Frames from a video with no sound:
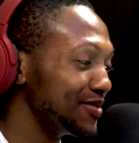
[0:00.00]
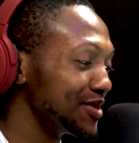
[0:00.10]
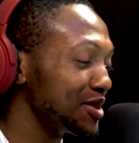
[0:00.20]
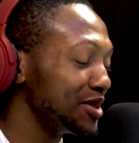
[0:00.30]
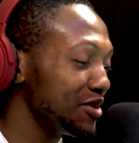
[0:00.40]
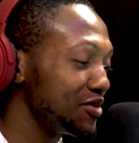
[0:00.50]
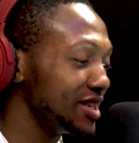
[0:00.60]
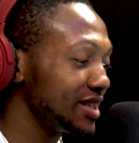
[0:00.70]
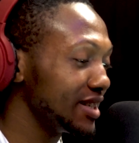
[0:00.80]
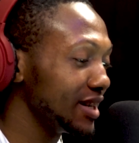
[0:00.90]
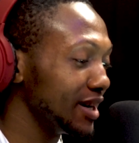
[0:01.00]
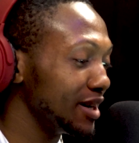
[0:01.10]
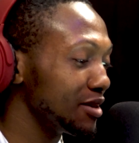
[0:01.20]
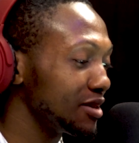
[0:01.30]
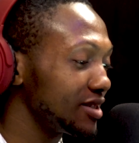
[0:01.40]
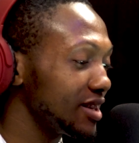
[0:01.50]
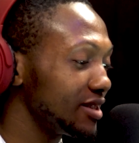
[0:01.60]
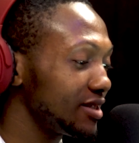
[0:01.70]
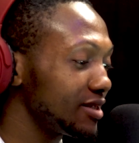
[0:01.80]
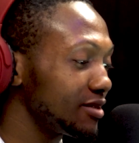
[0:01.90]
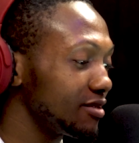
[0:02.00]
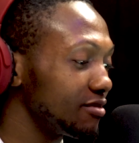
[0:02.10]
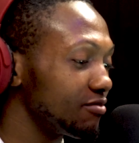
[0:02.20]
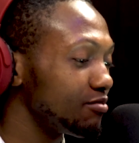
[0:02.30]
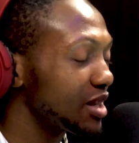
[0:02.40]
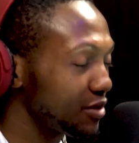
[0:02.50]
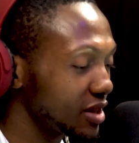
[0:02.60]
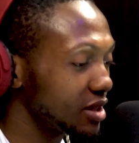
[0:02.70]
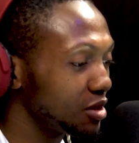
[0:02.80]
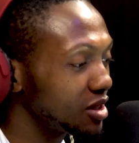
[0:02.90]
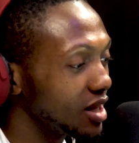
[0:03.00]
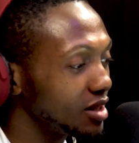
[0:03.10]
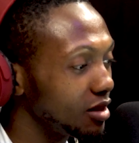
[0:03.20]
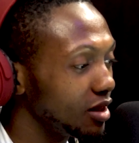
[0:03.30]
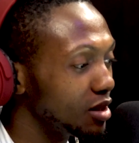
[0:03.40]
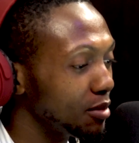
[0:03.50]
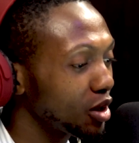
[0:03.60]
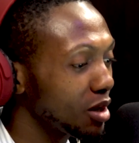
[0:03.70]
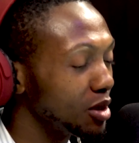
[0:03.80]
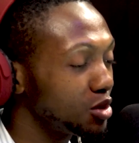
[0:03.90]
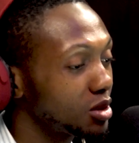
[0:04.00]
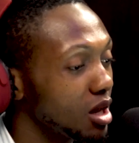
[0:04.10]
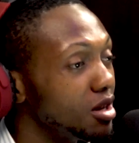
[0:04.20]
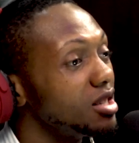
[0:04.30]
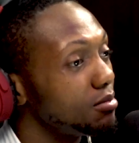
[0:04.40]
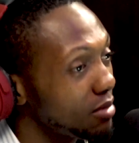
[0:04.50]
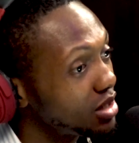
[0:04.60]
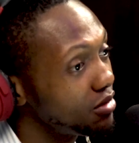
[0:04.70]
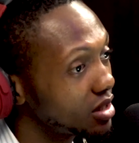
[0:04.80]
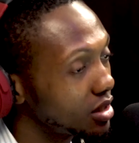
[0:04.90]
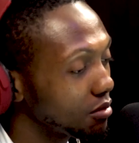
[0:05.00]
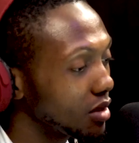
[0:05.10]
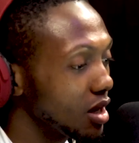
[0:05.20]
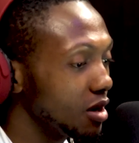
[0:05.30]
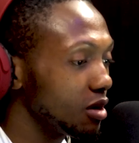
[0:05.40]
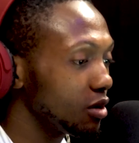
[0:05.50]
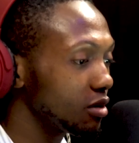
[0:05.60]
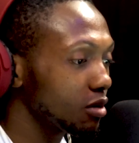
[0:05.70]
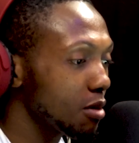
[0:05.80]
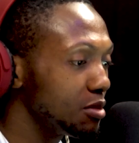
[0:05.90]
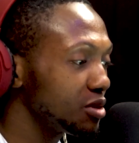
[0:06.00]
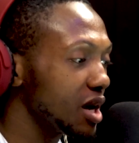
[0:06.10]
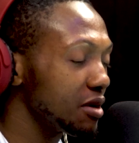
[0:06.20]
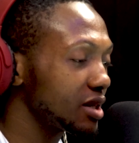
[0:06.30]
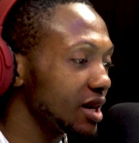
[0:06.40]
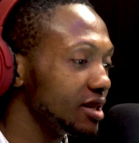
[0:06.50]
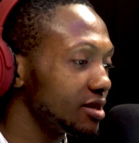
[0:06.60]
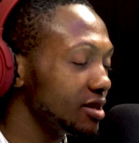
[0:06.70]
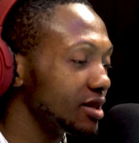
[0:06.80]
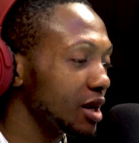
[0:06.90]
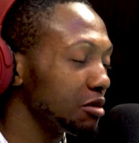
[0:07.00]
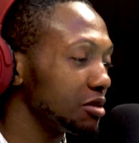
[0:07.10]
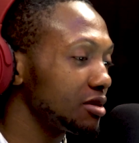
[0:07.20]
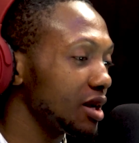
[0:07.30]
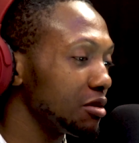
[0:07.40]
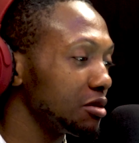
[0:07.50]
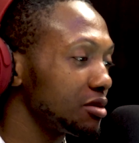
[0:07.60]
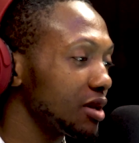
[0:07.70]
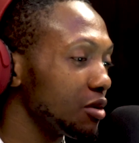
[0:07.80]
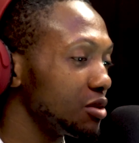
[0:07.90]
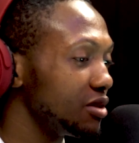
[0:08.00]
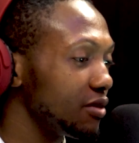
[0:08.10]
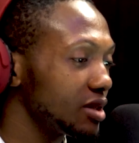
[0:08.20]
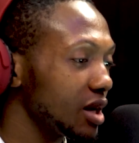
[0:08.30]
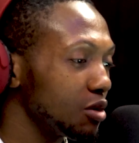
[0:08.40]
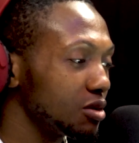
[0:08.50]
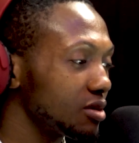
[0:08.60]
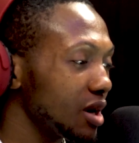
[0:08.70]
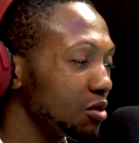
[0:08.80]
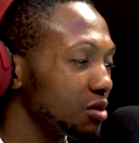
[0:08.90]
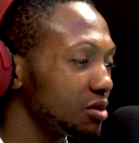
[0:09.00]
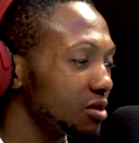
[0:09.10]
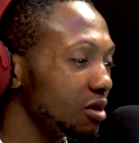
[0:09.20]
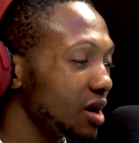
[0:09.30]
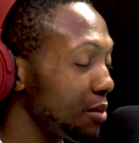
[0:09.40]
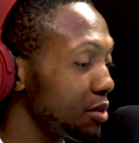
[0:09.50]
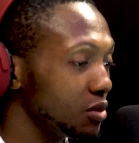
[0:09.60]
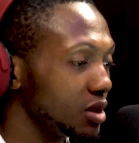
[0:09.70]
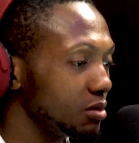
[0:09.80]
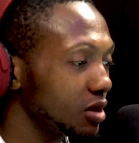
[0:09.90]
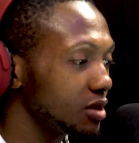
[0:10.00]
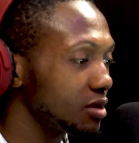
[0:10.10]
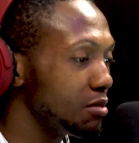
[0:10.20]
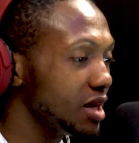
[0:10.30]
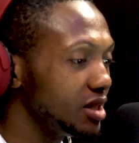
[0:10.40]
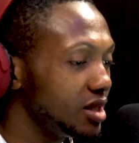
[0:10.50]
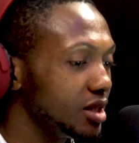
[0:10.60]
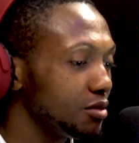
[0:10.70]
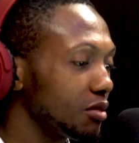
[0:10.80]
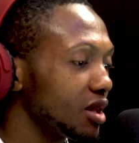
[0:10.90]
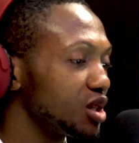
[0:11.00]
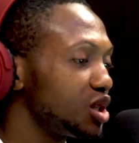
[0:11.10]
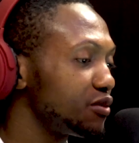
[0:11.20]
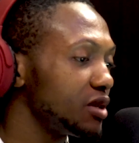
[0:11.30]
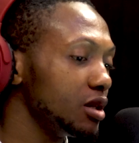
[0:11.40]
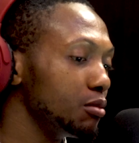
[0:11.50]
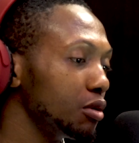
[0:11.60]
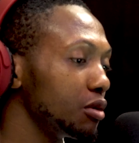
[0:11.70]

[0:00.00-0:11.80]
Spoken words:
So definitely there's match fixing. Just that the manager came out to tell there's match fixing. Coming to that red card incident, I was devastated. I was unhappy with it because Mendy shifted the ball.